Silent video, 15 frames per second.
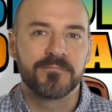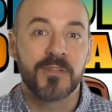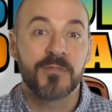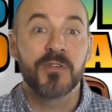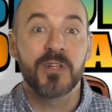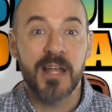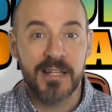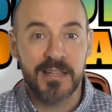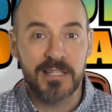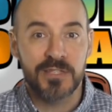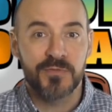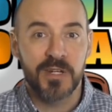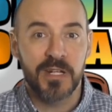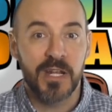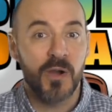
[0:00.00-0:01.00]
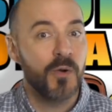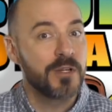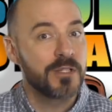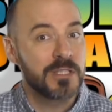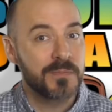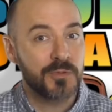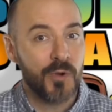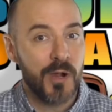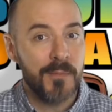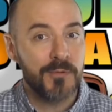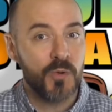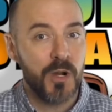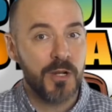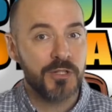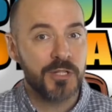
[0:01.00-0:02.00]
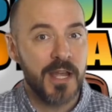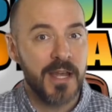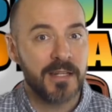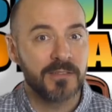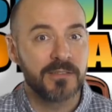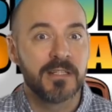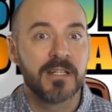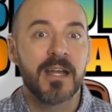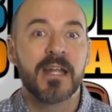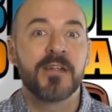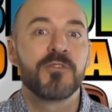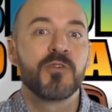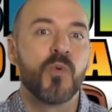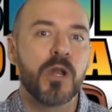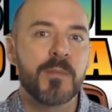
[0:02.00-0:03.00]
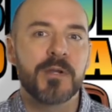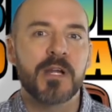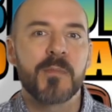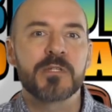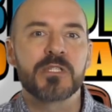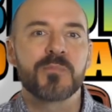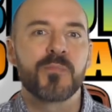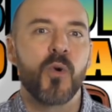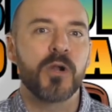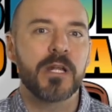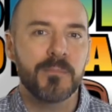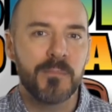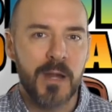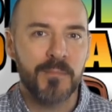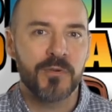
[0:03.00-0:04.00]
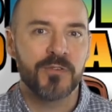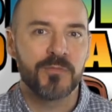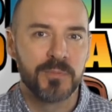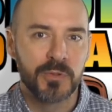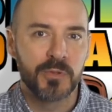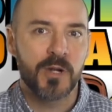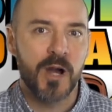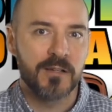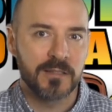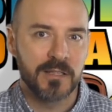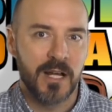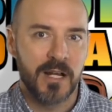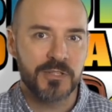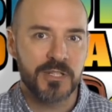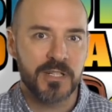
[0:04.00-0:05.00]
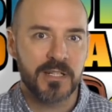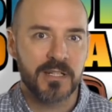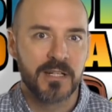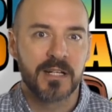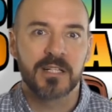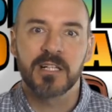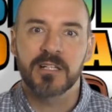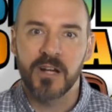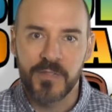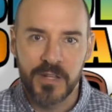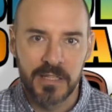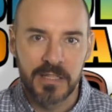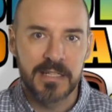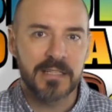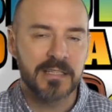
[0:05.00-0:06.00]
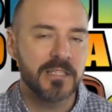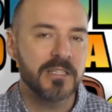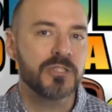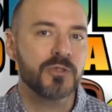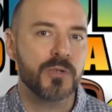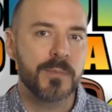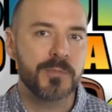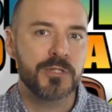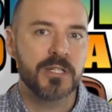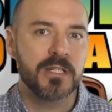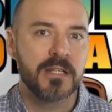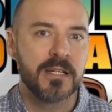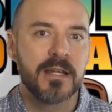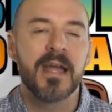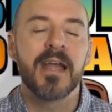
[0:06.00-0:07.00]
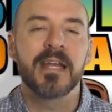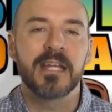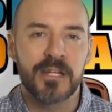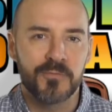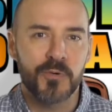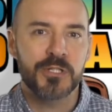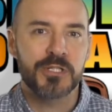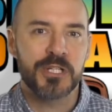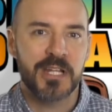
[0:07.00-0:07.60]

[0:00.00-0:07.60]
If you like this video, subscribe to our channel, and if you want to become a supporting member of Blue Collar Logic, click on the link in the description and give what you